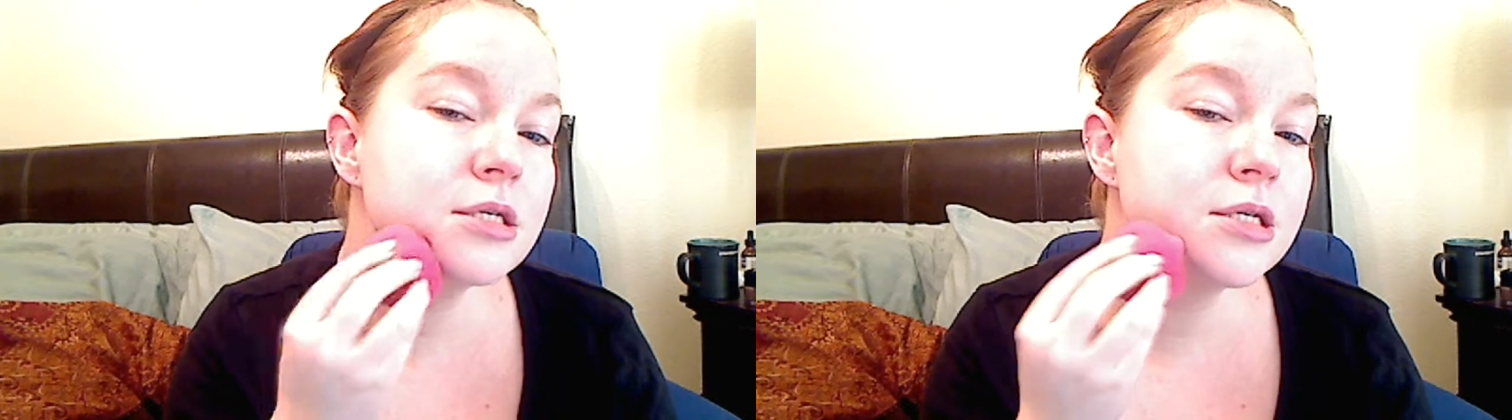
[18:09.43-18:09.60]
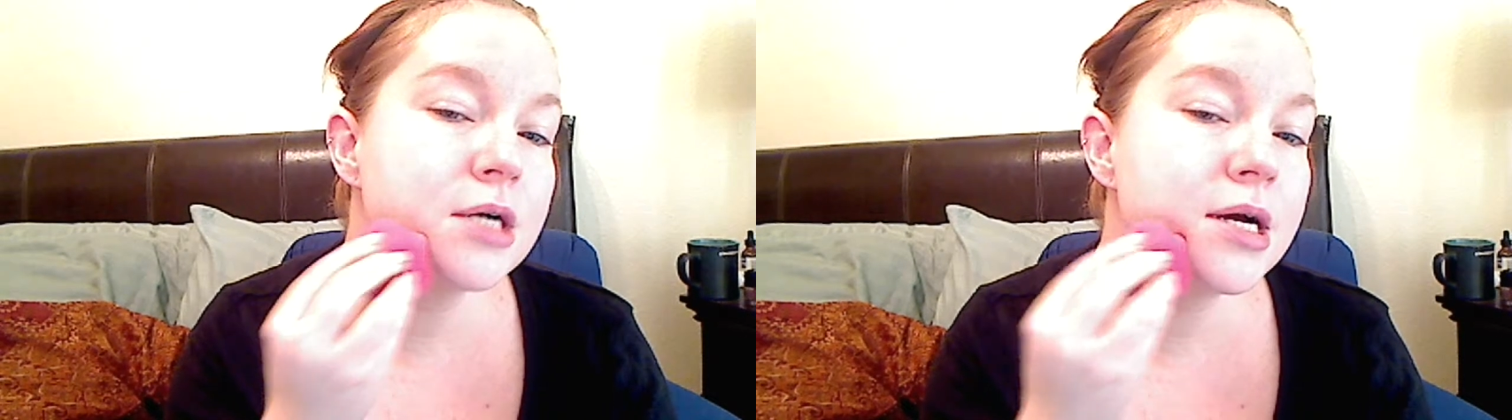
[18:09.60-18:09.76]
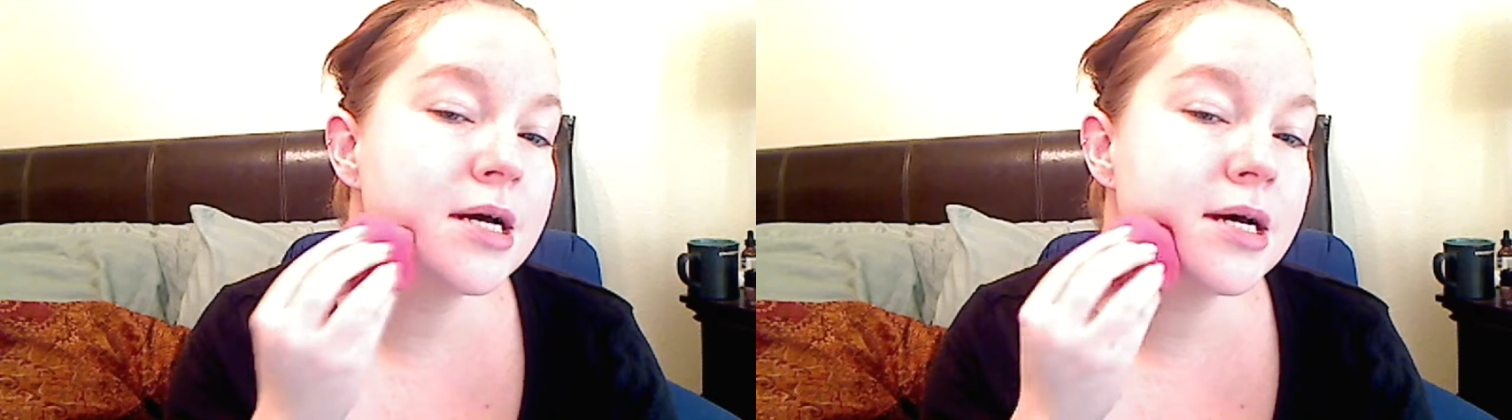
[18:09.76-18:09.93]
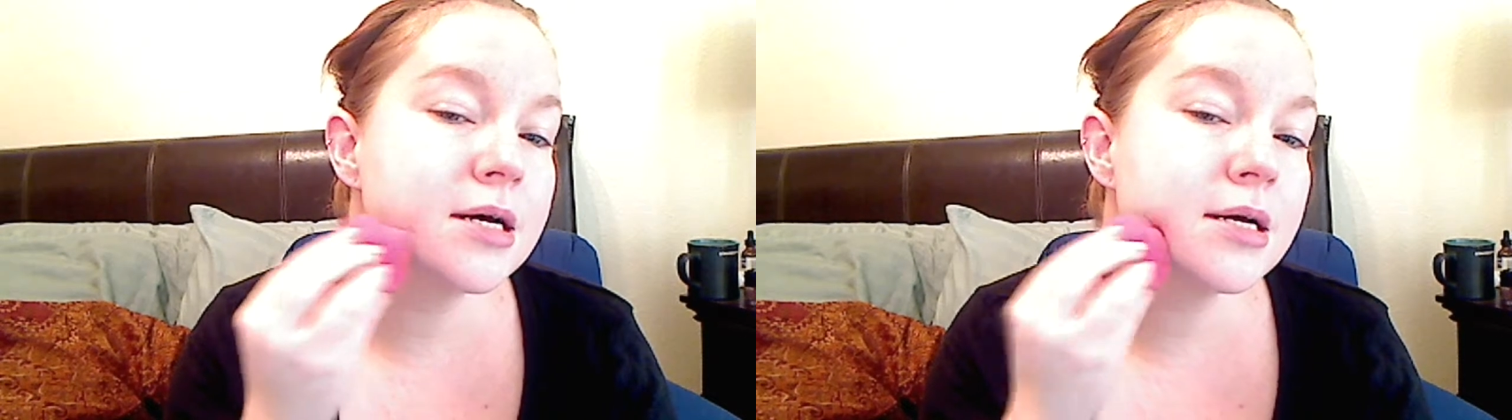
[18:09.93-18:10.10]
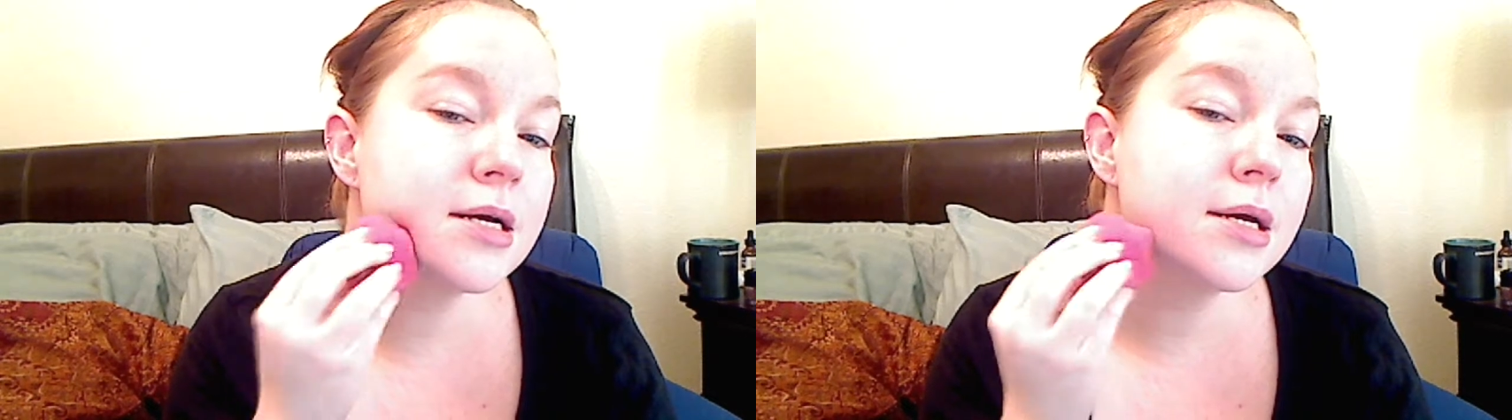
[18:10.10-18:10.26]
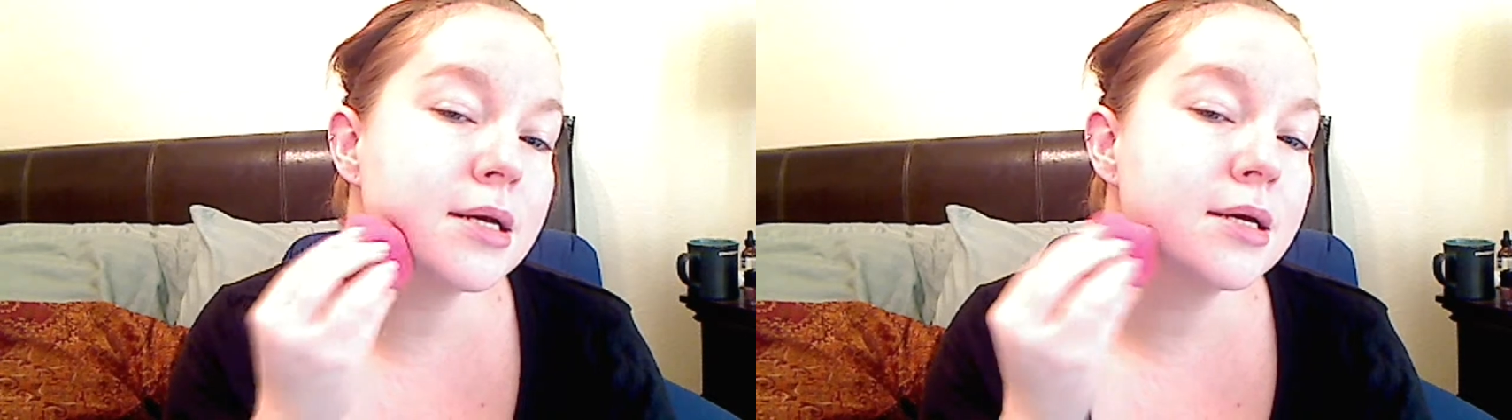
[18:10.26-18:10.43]

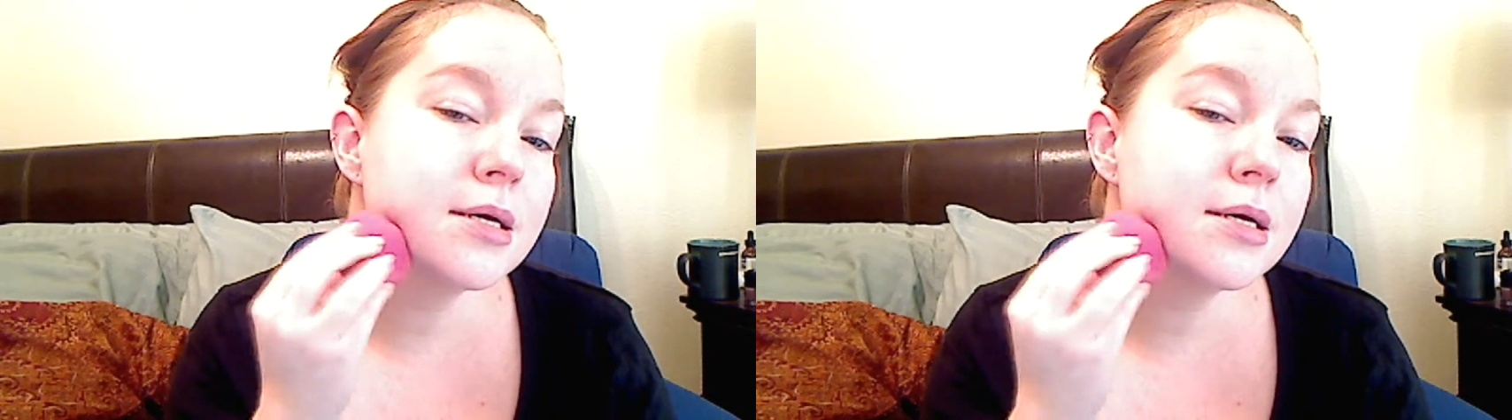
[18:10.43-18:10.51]
try